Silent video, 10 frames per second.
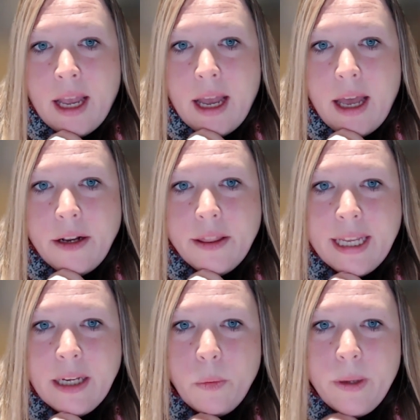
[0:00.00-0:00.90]
And I
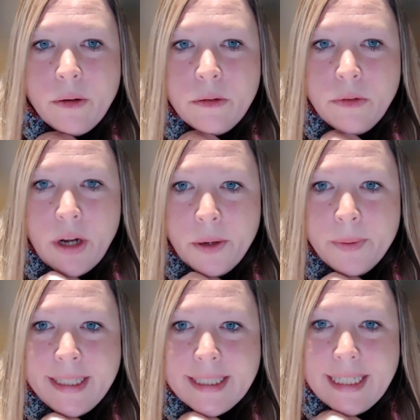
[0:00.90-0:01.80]
think we all know
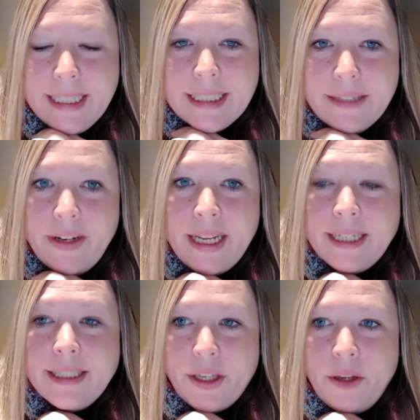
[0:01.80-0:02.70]
instinctively
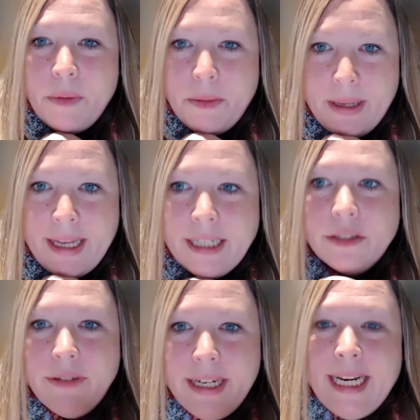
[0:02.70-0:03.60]
as human beings,
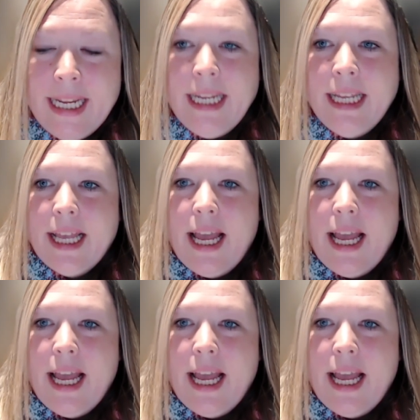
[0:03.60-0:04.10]
really,